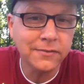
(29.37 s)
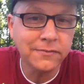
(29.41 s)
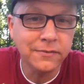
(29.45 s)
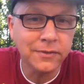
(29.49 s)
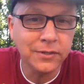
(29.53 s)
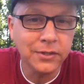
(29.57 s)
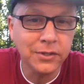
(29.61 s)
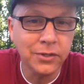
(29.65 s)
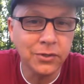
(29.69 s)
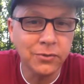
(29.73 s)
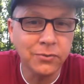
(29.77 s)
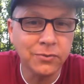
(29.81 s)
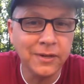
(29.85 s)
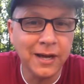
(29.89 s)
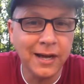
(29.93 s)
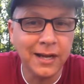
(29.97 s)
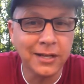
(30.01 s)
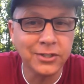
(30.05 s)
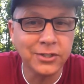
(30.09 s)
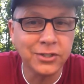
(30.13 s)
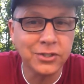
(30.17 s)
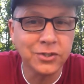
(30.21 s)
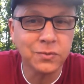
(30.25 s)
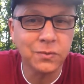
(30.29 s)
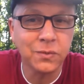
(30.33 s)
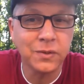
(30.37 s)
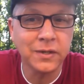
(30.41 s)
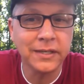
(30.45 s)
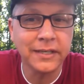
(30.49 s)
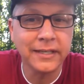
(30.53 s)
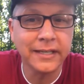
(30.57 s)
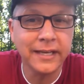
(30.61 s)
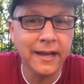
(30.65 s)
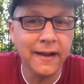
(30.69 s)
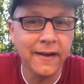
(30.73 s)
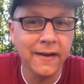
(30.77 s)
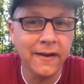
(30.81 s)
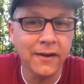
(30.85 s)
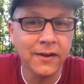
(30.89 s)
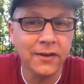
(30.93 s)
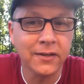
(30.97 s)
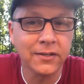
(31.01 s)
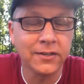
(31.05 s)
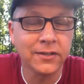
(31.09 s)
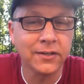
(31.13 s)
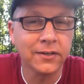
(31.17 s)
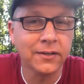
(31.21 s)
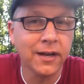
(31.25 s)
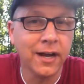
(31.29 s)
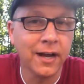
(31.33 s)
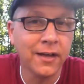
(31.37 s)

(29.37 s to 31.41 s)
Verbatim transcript: of view, not just one character,